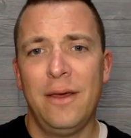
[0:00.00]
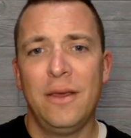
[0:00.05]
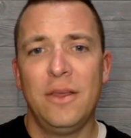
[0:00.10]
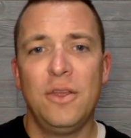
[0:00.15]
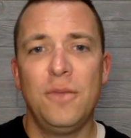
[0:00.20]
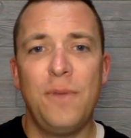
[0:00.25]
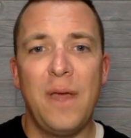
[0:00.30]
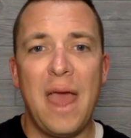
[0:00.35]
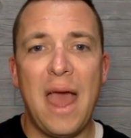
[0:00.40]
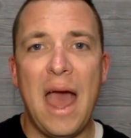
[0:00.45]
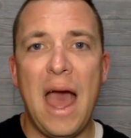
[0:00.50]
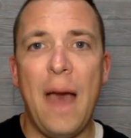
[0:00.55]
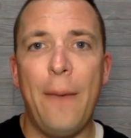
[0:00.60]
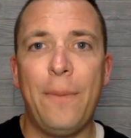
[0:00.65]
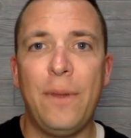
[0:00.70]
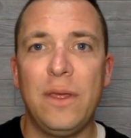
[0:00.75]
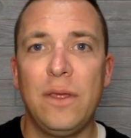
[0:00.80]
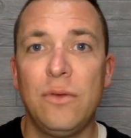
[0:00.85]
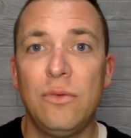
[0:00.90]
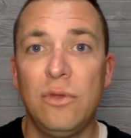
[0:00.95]
You'd be
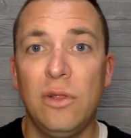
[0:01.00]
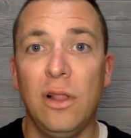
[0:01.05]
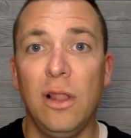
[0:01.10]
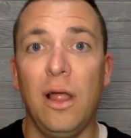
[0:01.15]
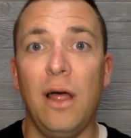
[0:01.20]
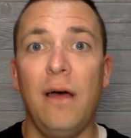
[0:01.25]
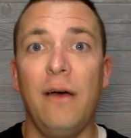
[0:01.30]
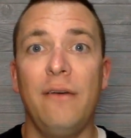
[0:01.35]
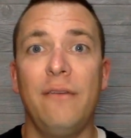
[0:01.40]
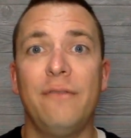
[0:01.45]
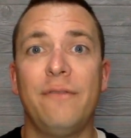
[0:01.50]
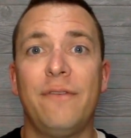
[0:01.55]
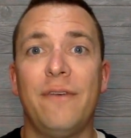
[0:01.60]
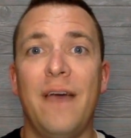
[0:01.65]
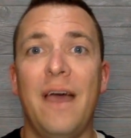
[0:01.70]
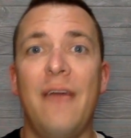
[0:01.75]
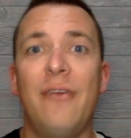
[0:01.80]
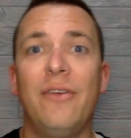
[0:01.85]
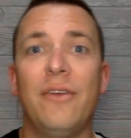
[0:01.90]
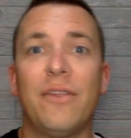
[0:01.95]
happy. You'd love
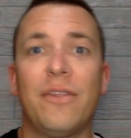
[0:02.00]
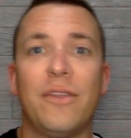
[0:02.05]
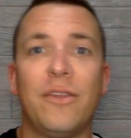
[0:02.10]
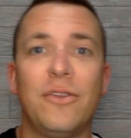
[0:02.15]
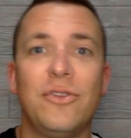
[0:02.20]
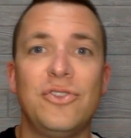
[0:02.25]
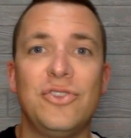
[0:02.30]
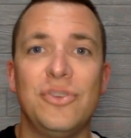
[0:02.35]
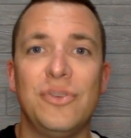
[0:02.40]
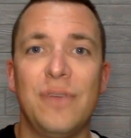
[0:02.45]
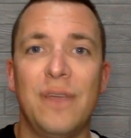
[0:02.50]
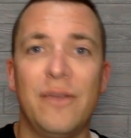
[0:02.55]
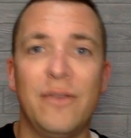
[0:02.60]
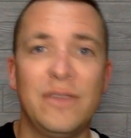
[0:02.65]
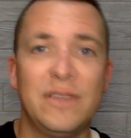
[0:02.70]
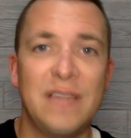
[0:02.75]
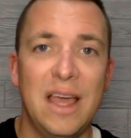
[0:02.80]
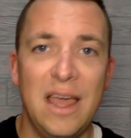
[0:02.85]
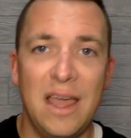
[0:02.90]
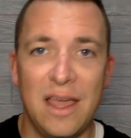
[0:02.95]
everything you do and every
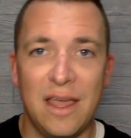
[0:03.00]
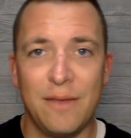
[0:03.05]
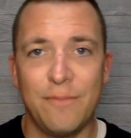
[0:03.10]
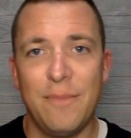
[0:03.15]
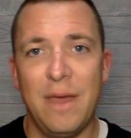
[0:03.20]
day,